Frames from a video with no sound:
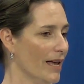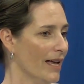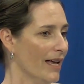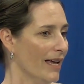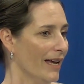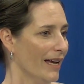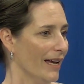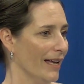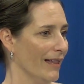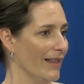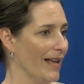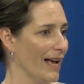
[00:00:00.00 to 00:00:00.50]

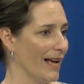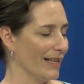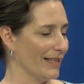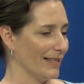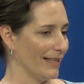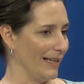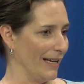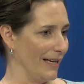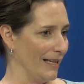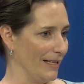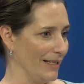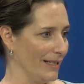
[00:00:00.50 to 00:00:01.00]
in that
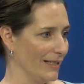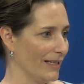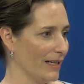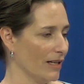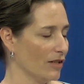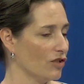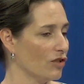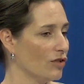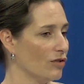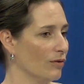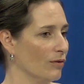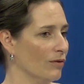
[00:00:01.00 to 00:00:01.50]
sense,
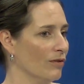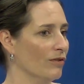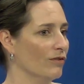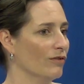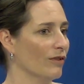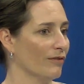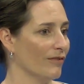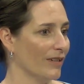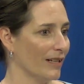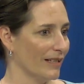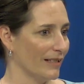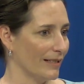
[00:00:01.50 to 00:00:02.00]

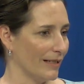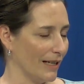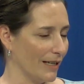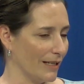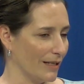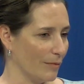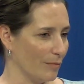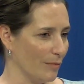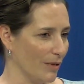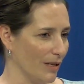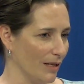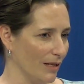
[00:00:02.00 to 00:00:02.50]
student-driven
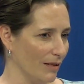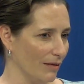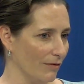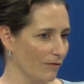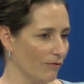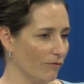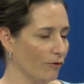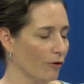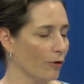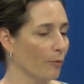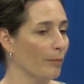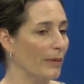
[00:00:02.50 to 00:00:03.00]
assessment
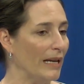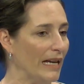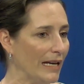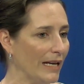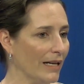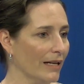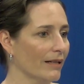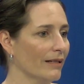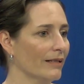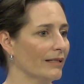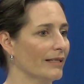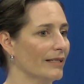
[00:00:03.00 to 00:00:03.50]
for
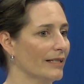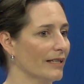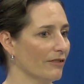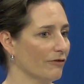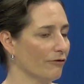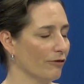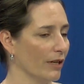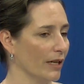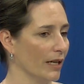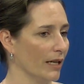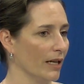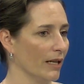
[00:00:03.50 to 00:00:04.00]
me is
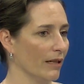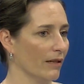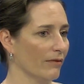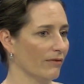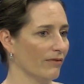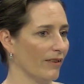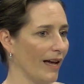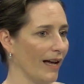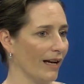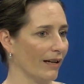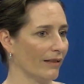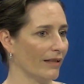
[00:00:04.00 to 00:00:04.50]
different in the
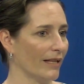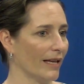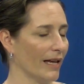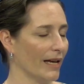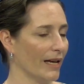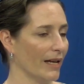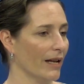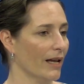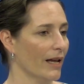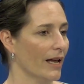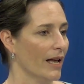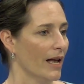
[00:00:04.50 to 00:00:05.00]
fact
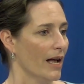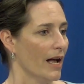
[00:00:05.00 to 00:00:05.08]
that